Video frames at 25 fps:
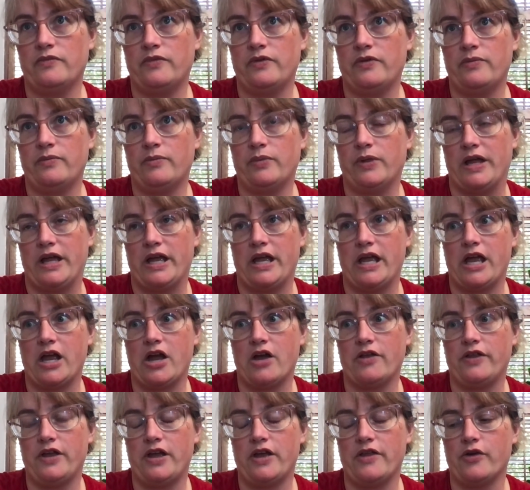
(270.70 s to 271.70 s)
blanking
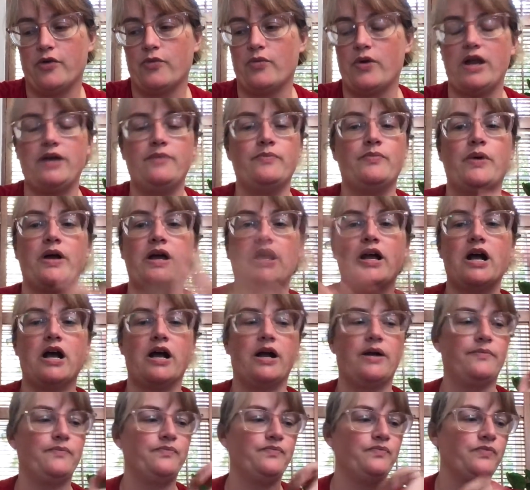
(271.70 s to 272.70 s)
on the other one, but
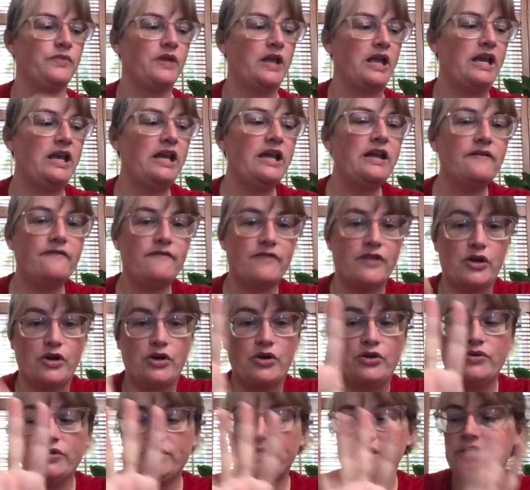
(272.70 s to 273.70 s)
any of
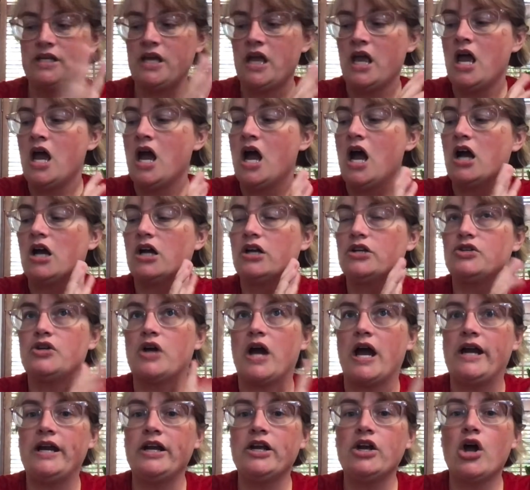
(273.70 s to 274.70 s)
those.
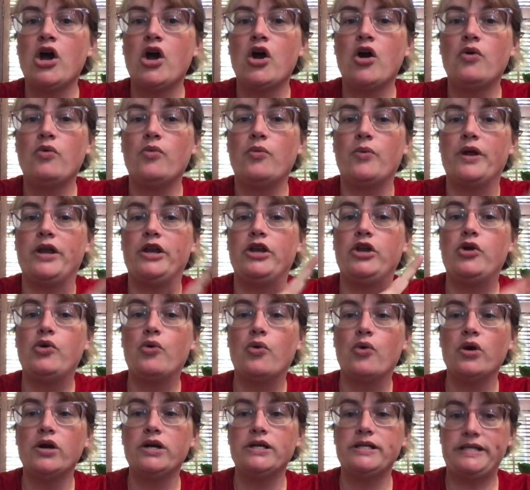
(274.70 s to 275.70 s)
Try to go when
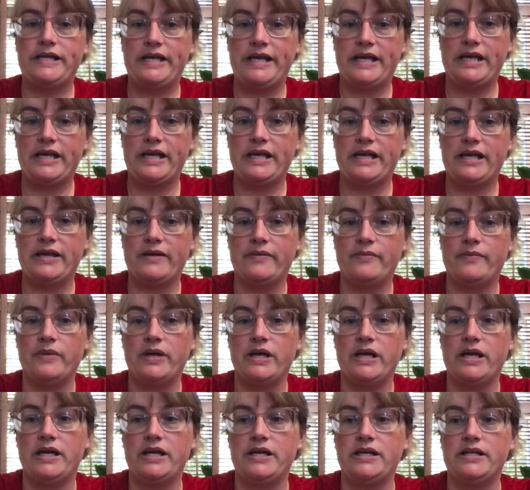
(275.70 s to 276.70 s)
your team
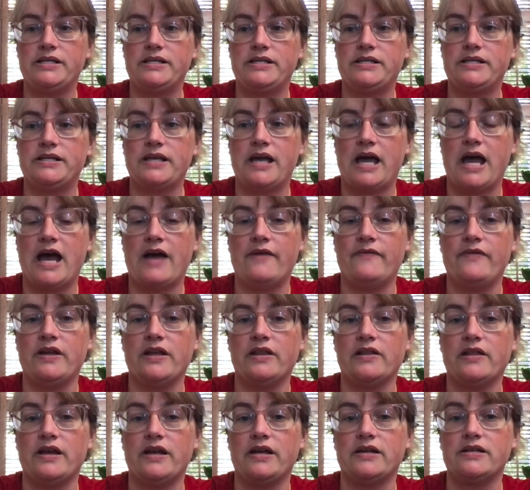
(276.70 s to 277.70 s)
is
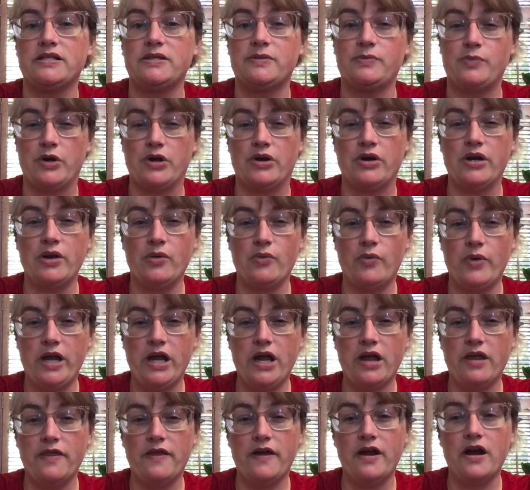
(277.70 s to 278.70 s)
having like Spirit
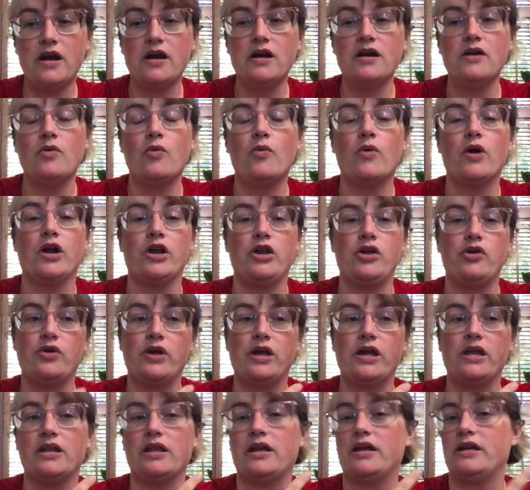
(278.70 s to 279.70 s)
Week there, where you
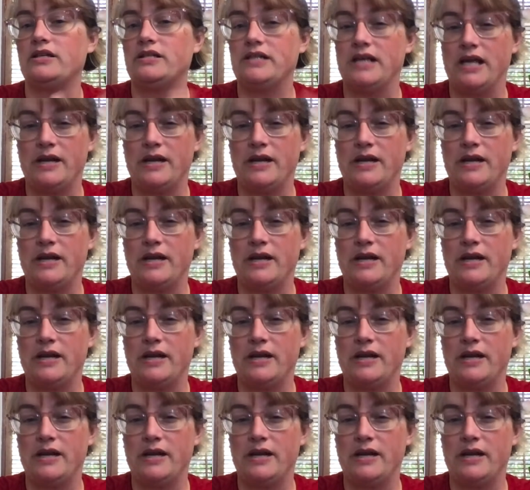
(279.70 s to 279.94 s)
get like 10%,